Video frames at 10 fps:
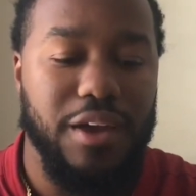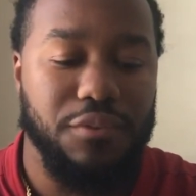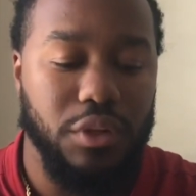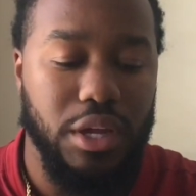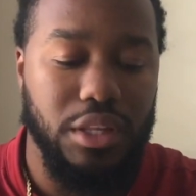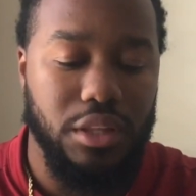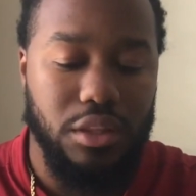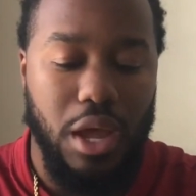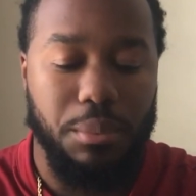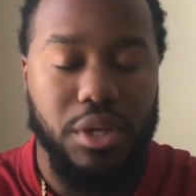I feel like
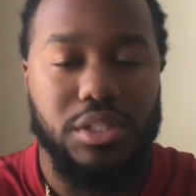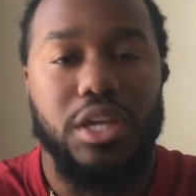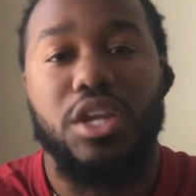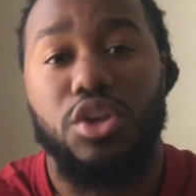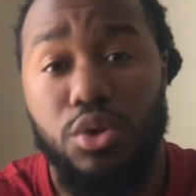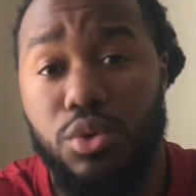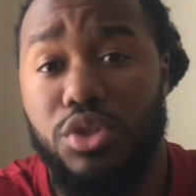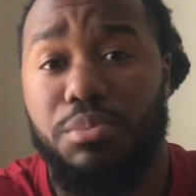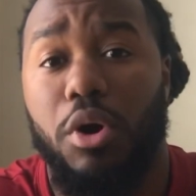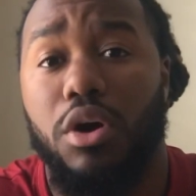that plays like a
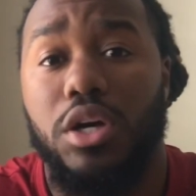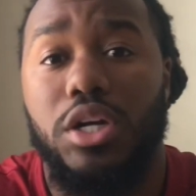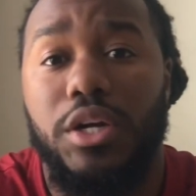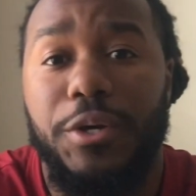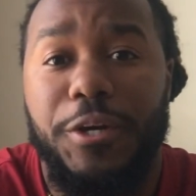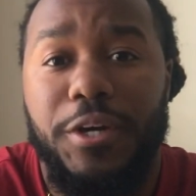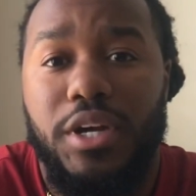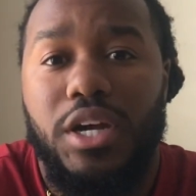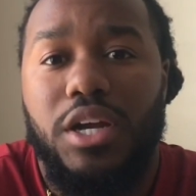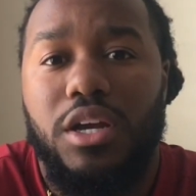huge part.
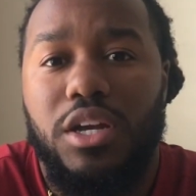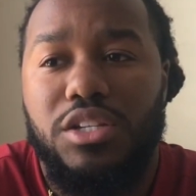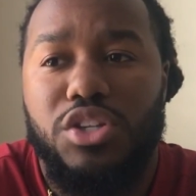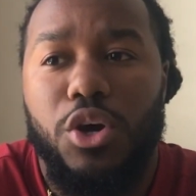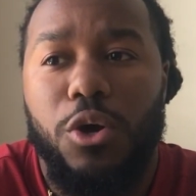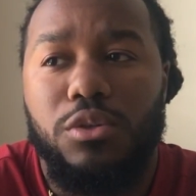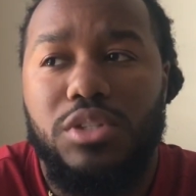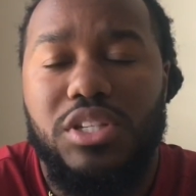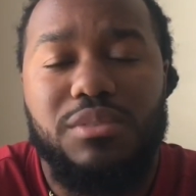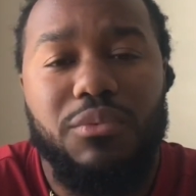And so
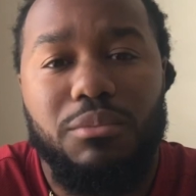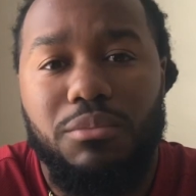just